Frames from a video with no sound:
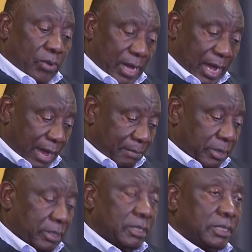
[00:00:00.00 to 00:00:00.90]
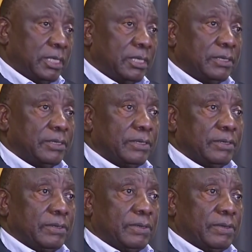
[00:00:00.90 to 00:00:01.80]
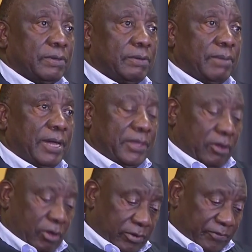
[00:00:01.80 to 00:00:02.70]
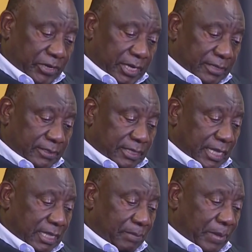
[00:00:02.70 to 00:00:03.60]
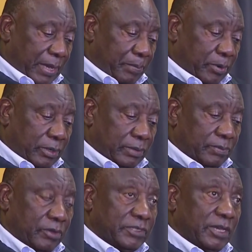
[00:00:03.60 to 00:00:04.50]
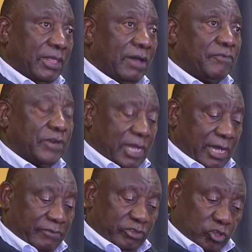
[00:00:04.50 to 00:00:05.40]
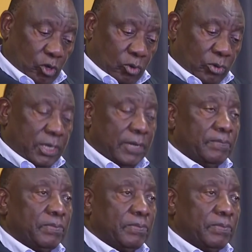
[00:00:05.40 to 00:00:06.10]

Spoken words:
We are humbled by the confidence that the people of South Africa have shown